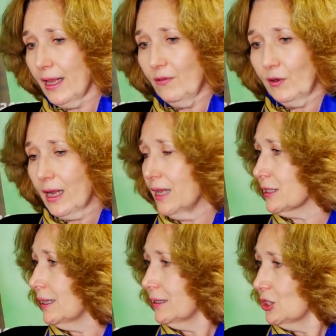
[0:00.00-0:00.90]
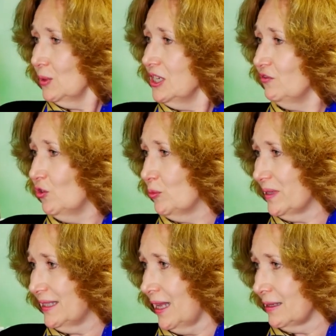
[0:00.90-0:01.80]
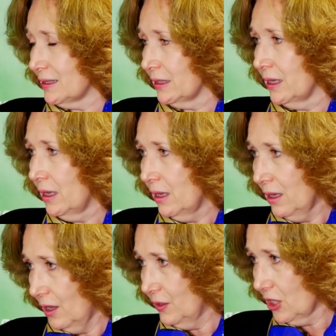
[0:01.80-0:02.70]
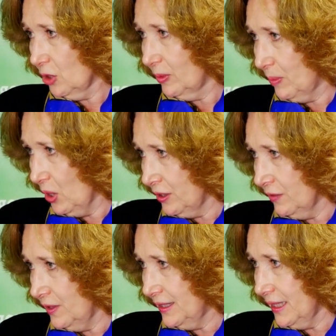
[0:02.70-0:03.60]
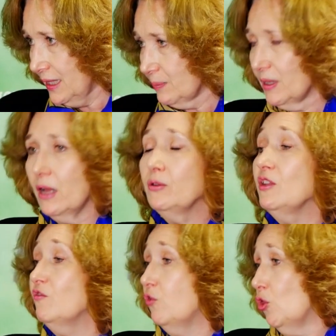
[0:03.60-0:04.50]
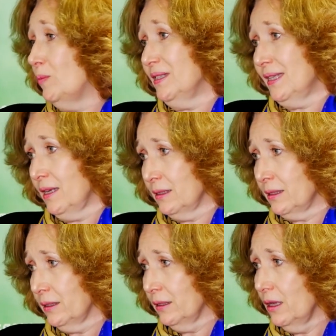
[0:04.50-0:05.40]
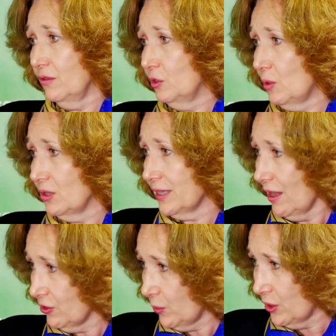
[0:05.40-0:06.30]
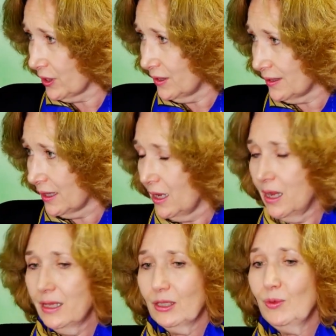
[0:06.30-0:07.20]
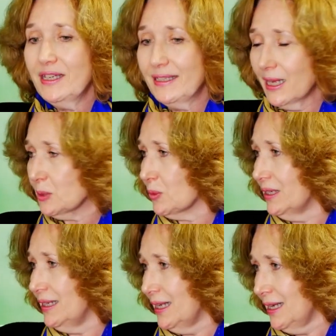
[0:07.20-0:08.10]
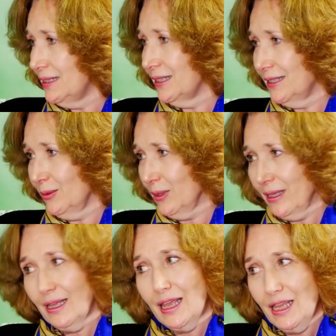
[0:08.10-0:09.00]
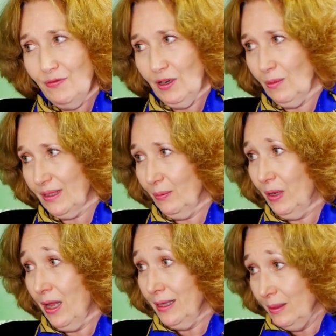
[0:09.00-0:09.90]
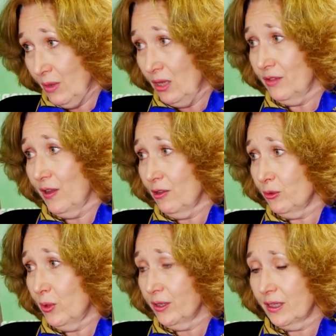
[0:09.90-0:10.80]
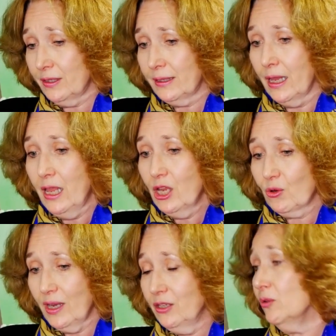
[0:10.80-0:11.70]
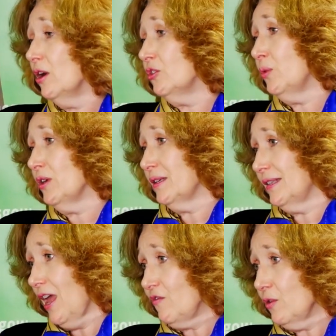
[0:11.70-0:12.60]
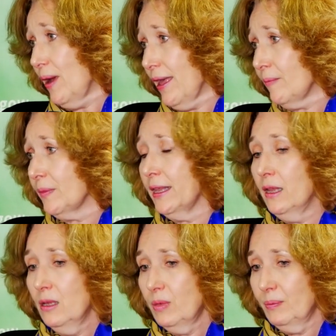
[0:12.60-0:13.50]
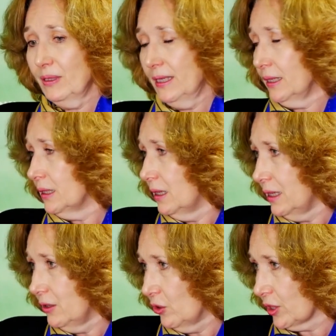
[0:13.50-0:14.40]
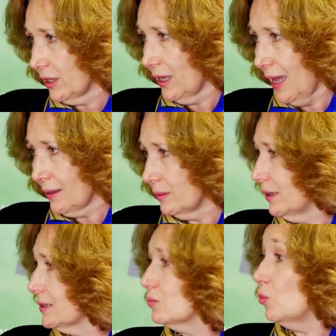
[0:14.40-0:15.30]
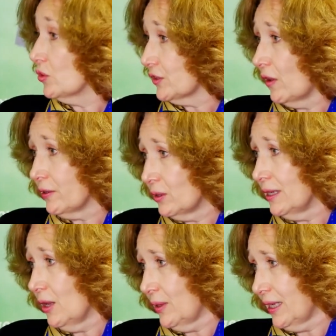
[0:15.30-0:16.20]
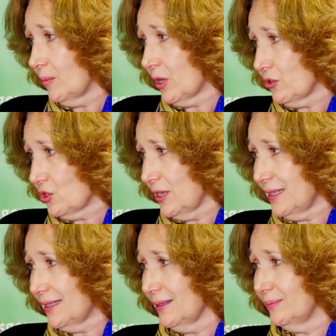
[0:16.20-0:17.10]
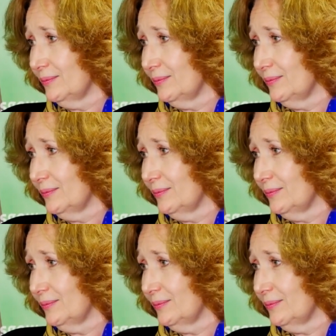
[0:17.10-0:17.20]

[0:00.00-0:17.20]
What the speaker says: Africa has 24% of the global burden of disease, but only 4% of the world's health workers. So we desperately need to even up supply and demand of health workers, create new health workers everywhere, but particularly look at what's going on in low-income countries.